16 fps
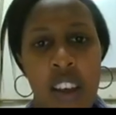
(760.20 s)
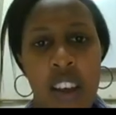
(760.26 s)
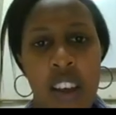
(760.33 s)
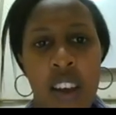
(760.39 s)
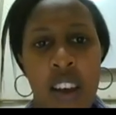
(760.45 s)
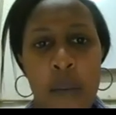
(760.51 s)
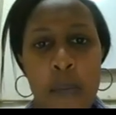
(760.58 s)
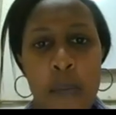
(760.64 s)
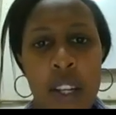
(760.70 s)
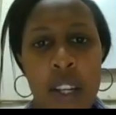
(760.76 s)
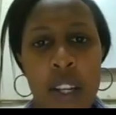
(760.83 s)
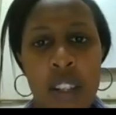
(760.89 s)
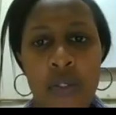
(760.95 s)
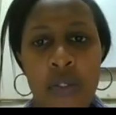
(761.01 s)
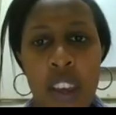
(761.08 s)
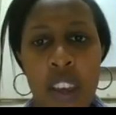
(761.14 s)

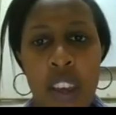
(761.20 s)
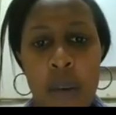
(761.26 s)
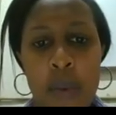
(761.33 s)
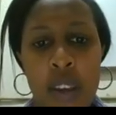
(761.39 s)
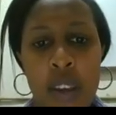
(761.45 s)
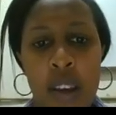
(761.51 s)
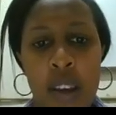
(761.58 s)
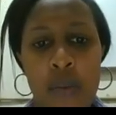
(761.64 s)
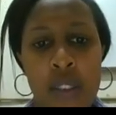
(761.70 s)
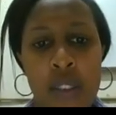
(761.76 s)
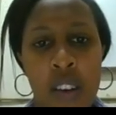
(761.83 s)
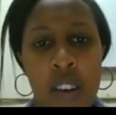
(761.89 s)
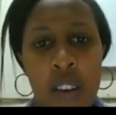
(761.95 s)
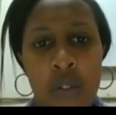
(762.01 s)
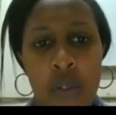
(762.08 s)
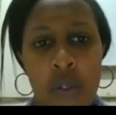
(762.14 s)
Palliative care becomes
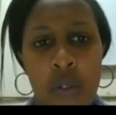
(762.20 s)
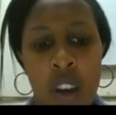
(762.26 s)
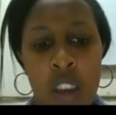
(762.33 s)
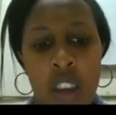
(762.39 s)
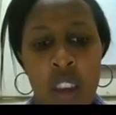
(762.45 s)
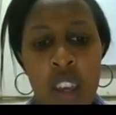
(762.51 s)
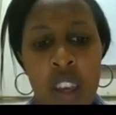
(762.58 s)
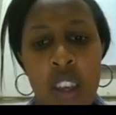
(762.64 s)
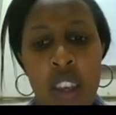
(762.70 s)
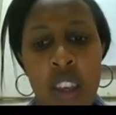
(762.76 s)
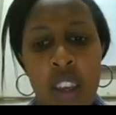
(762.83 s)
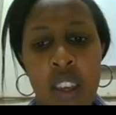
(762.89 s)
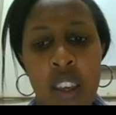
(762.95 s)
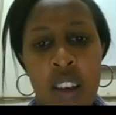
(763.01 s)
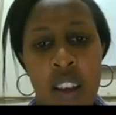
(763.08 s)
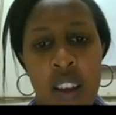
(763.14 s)
therefore a
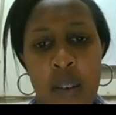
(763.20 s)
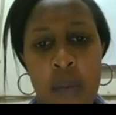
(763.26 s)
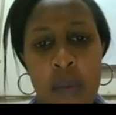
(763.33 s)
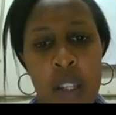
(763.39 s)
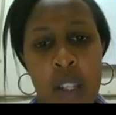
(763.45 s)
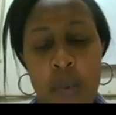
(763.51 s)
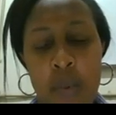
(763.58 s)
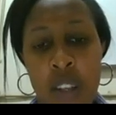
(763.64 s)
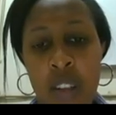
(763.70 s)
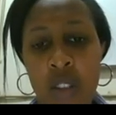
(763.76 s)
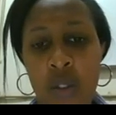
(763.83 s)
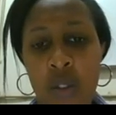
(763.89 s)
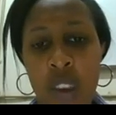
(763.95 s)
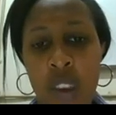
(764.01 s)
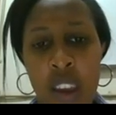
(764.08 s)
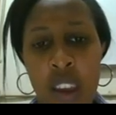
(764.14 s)
key aspect
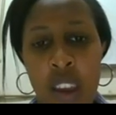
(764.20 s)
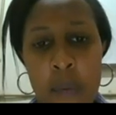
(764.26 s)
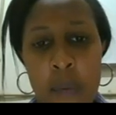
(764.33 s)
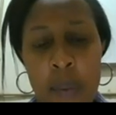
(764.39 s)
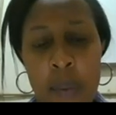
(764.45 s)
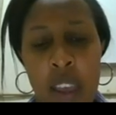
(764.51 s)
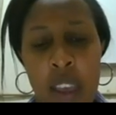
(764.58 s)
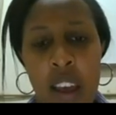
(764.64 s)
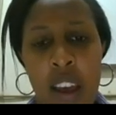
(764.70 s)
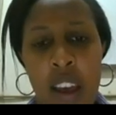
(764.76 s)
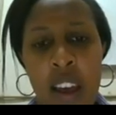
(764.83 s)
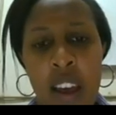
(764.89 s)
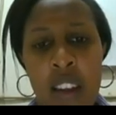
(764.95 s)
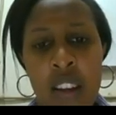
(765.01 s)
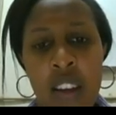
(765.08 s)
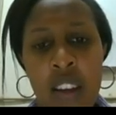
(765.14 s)
to care,
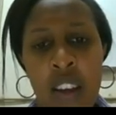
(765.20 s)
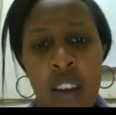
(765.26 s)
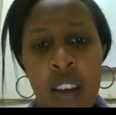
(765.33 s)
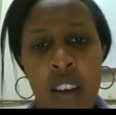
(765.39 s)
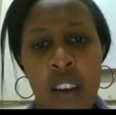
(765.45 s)
and